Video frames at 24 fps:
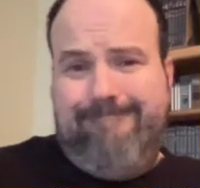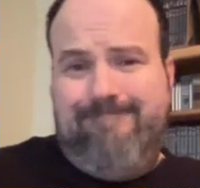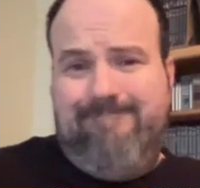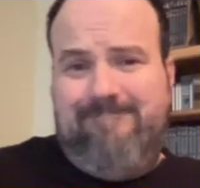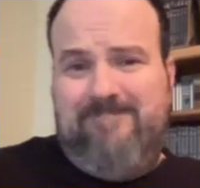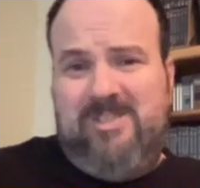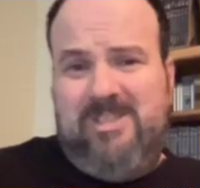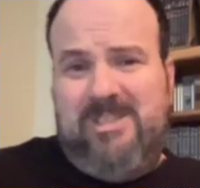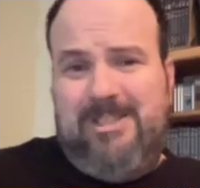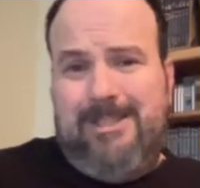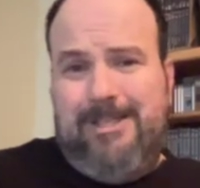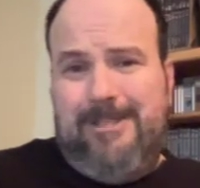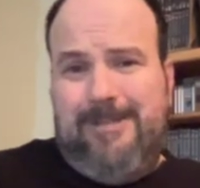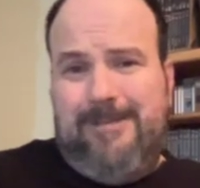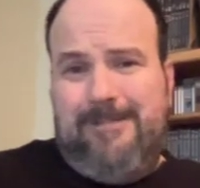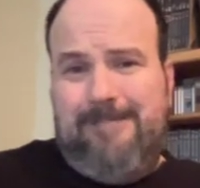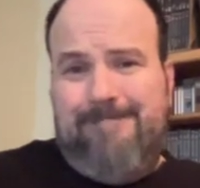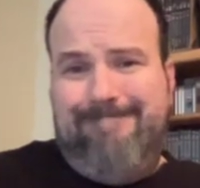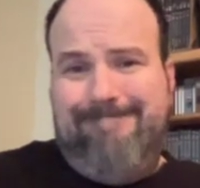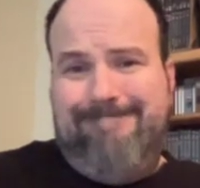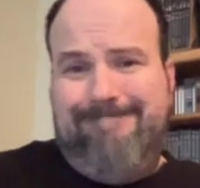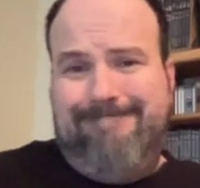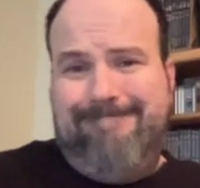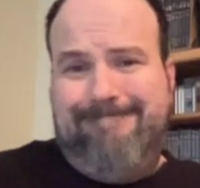So
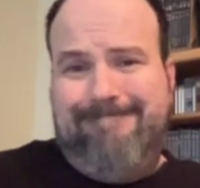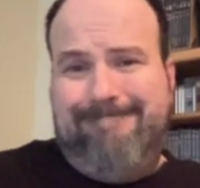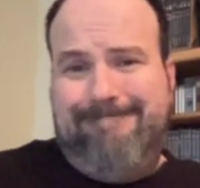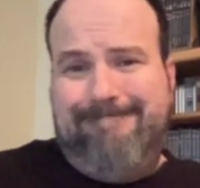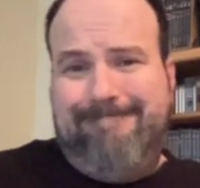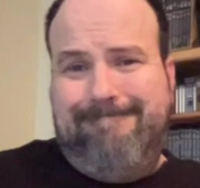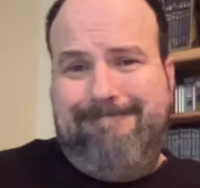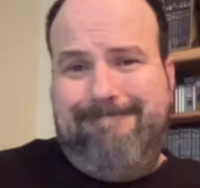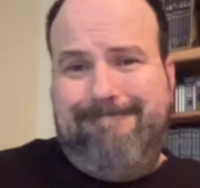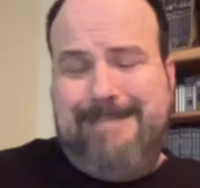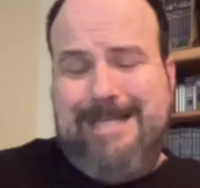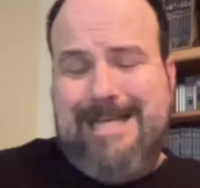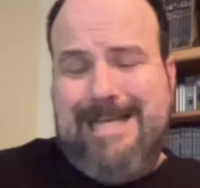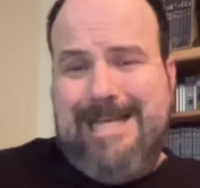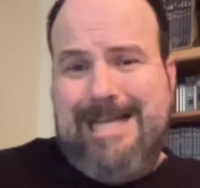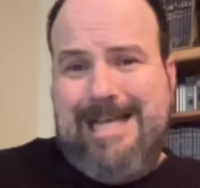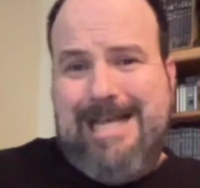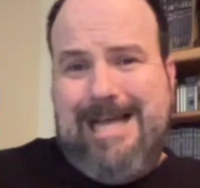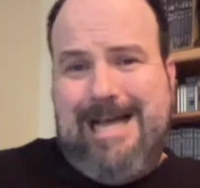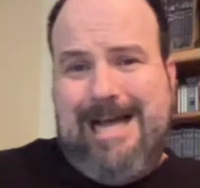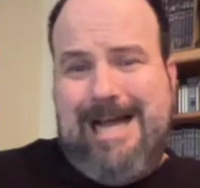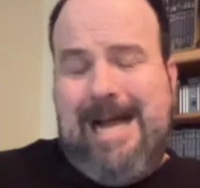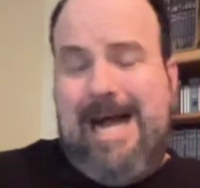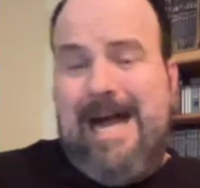
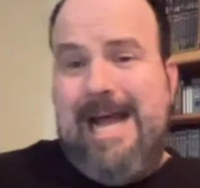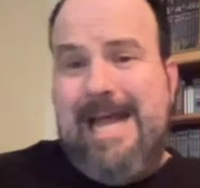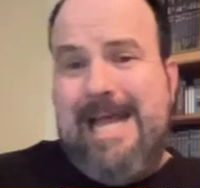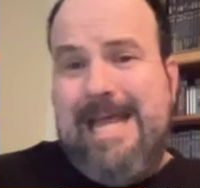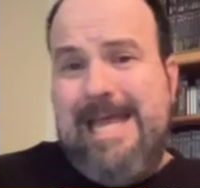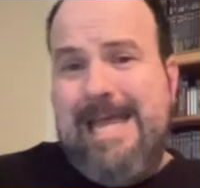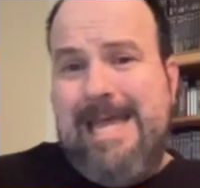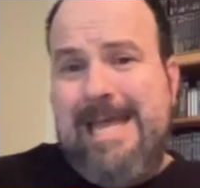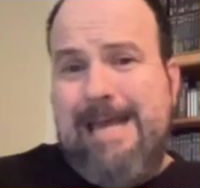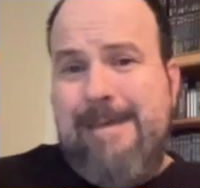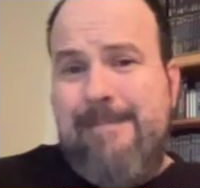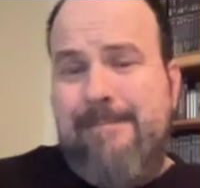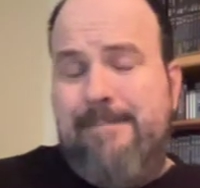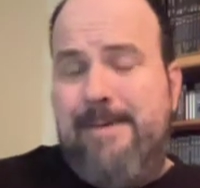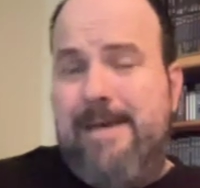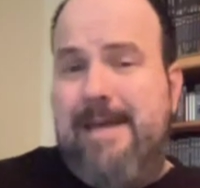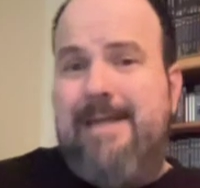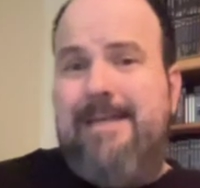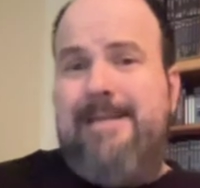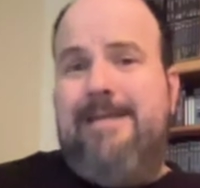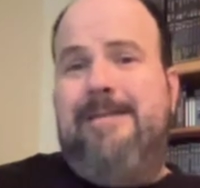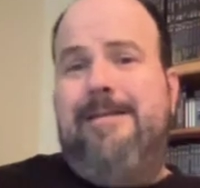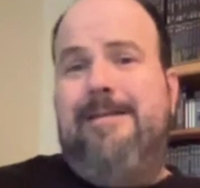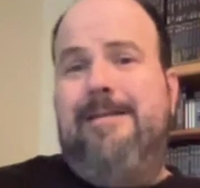I
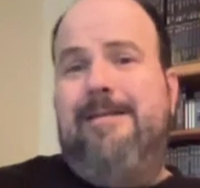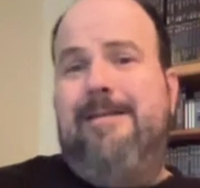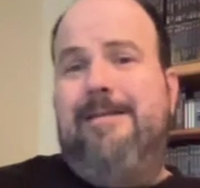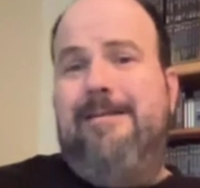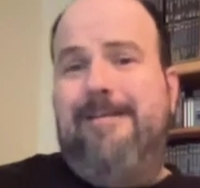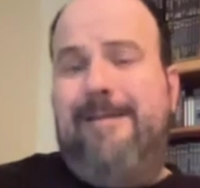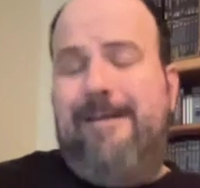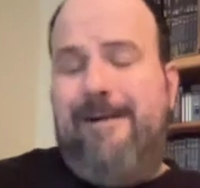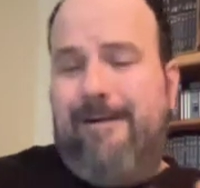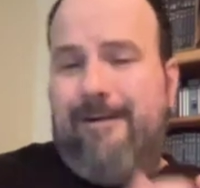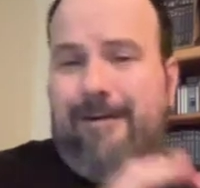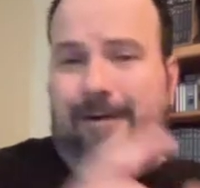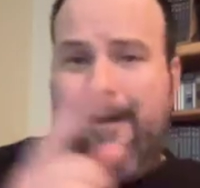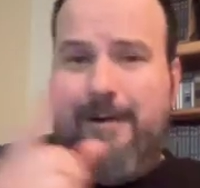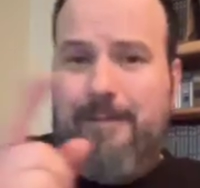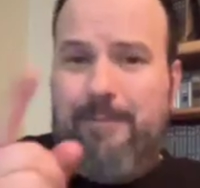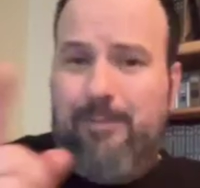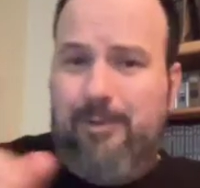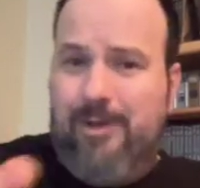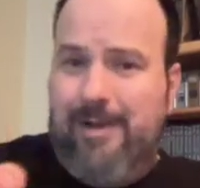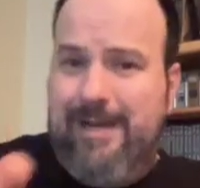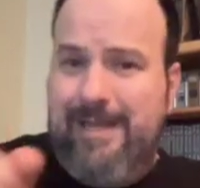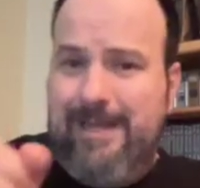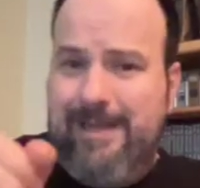bet there are
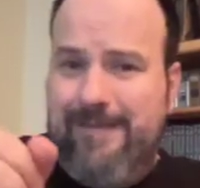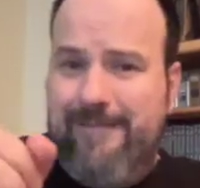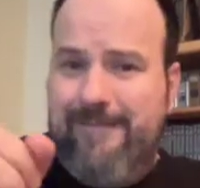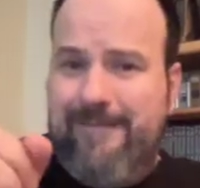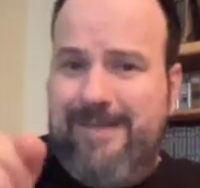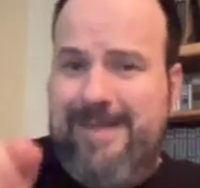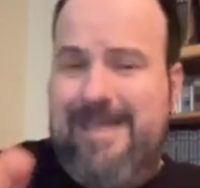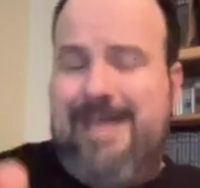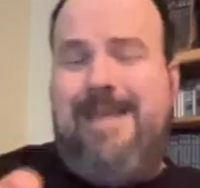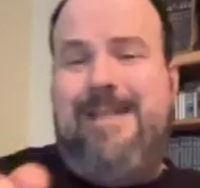plenty of